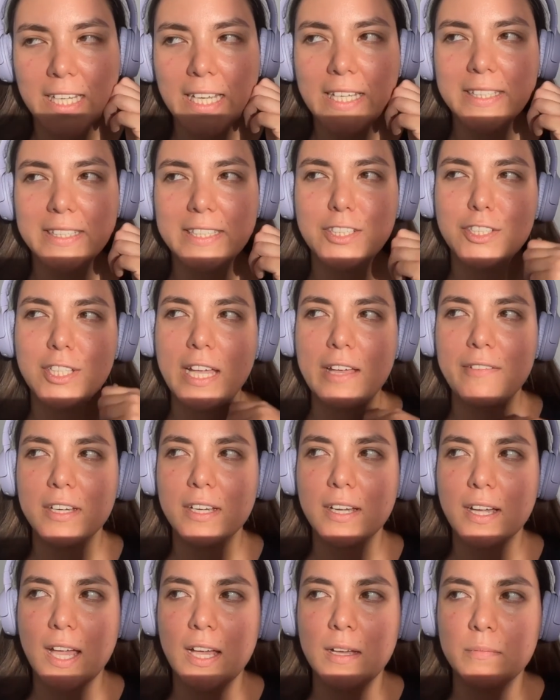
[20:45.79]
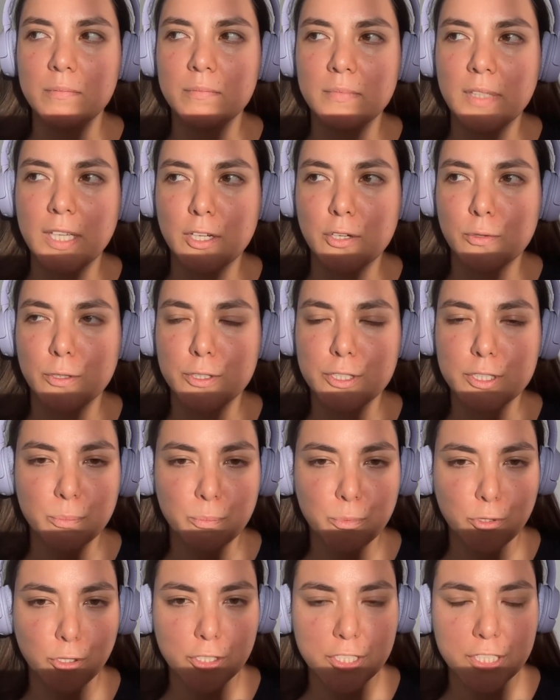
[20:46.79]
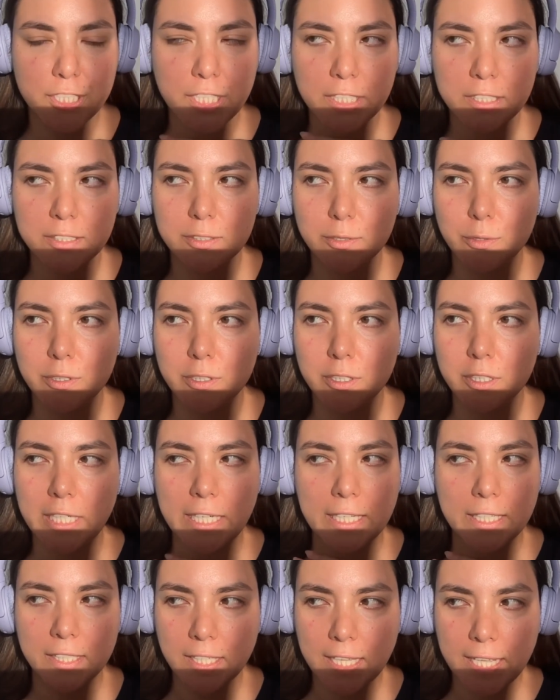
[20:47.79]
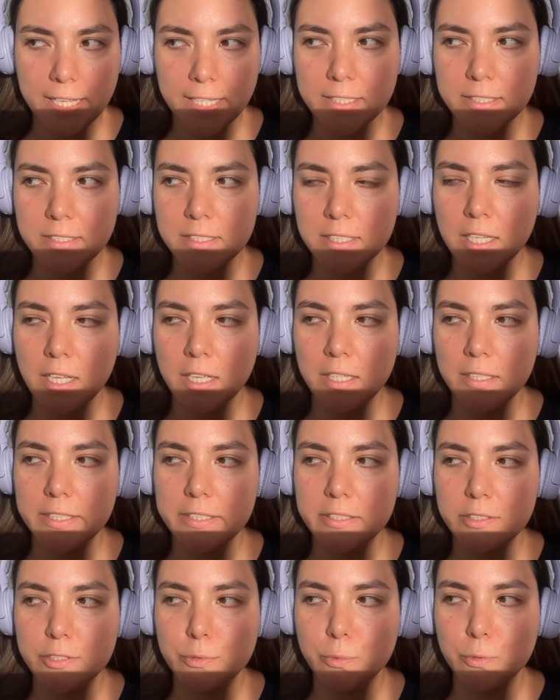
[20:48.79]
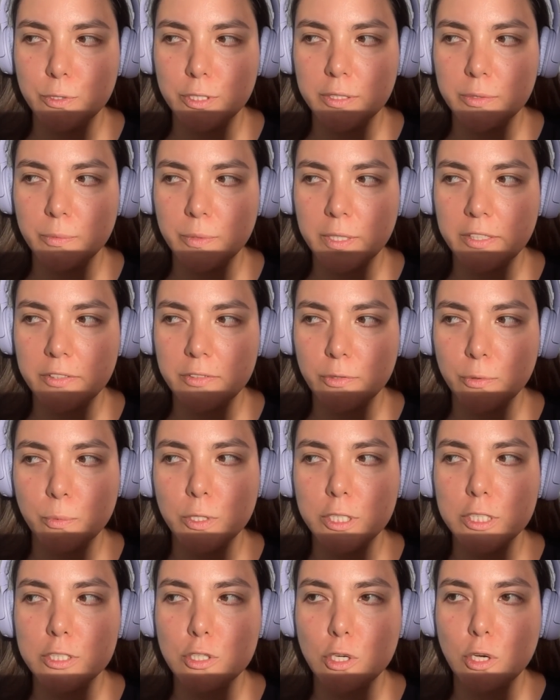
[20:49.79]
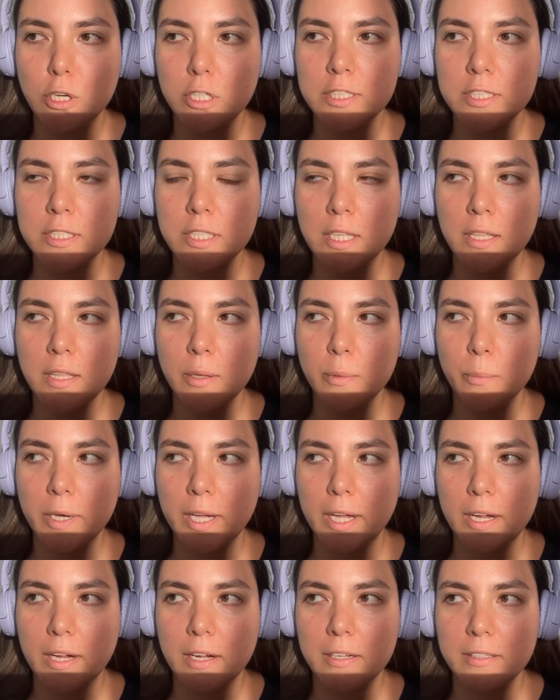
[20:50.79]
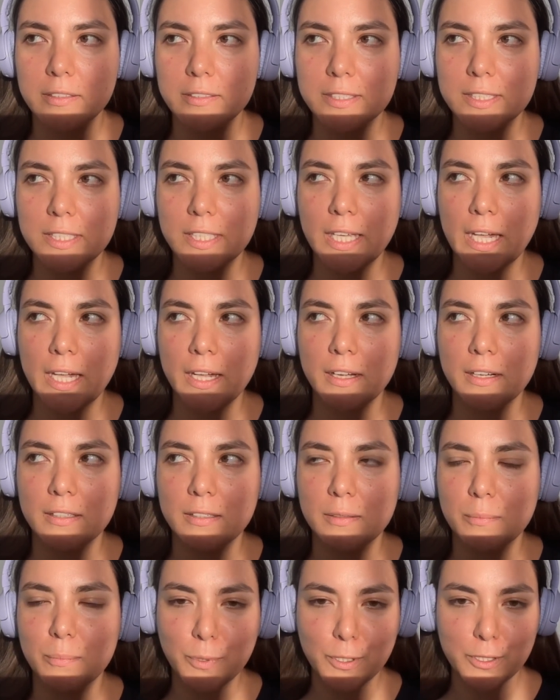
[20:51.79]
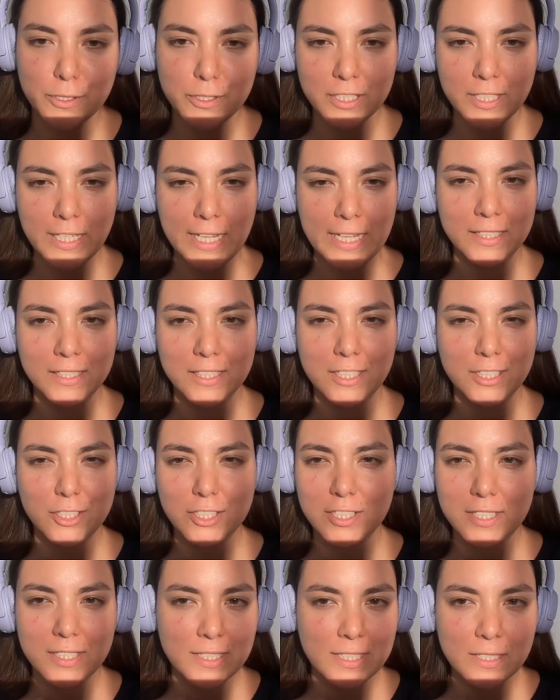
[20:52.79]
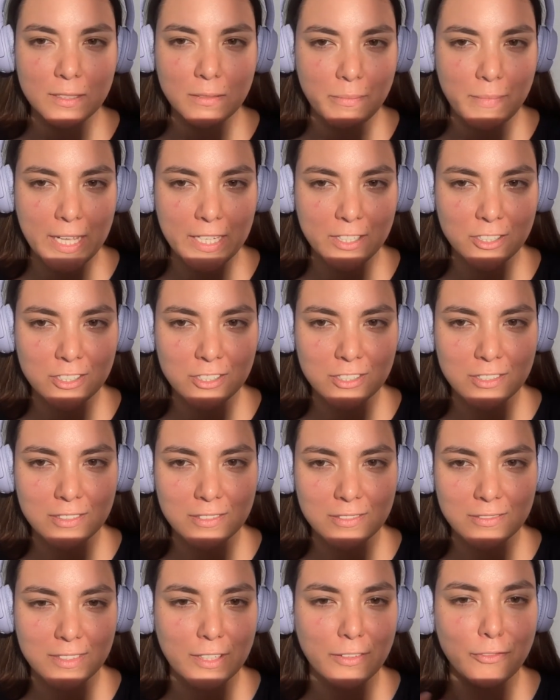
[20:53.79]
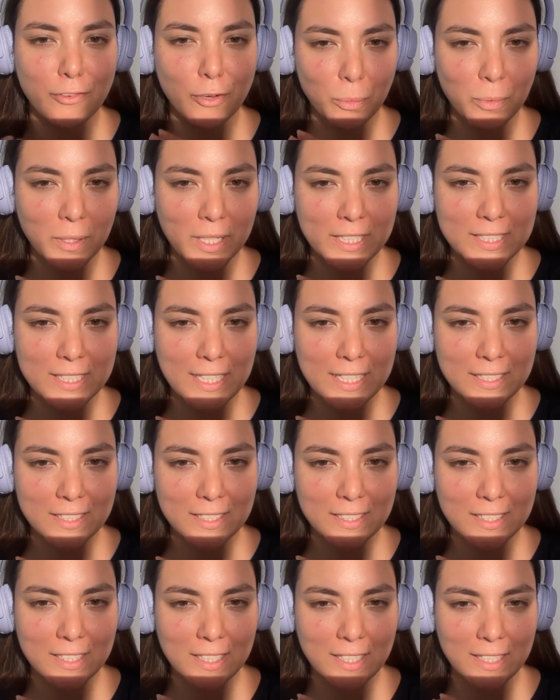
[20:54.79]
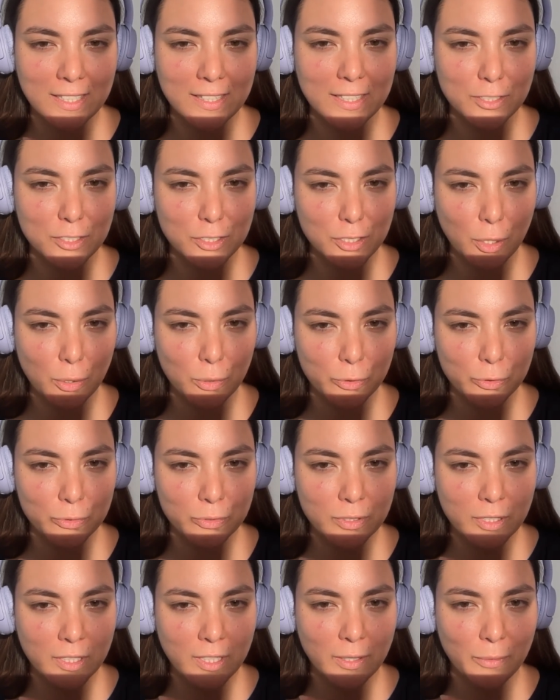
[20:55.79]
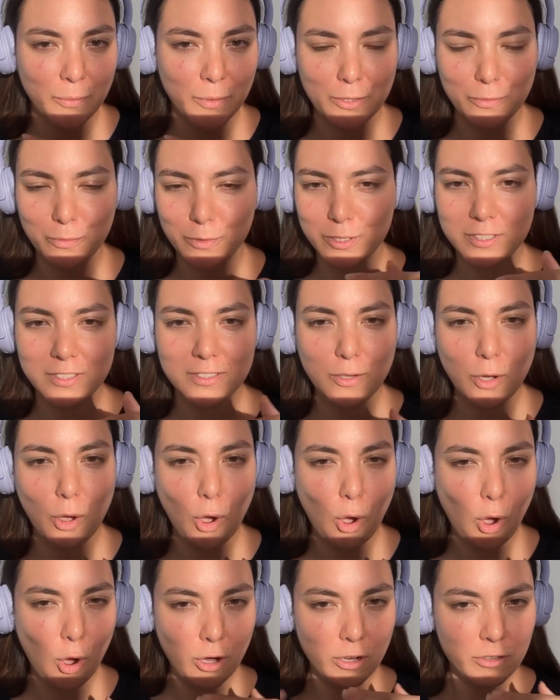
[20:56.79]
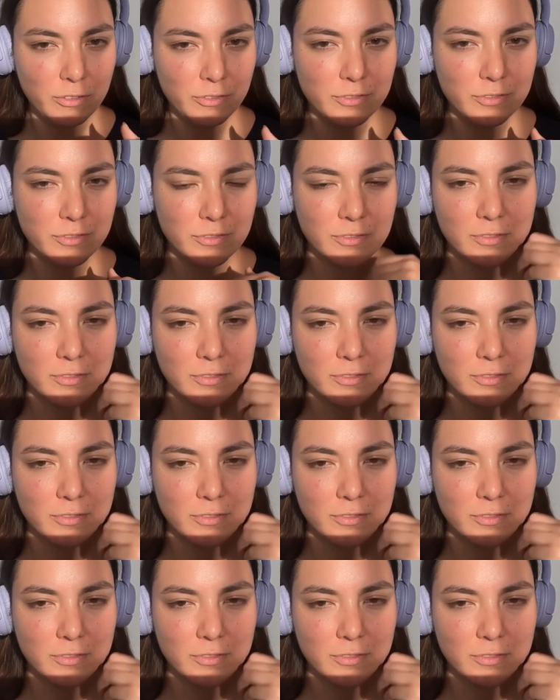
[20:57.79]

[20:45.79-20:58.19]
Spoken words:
Did you ever come across a project or a client that you worked with or worked on where their personality just didn't match their verbal identity, their tone, where it was off?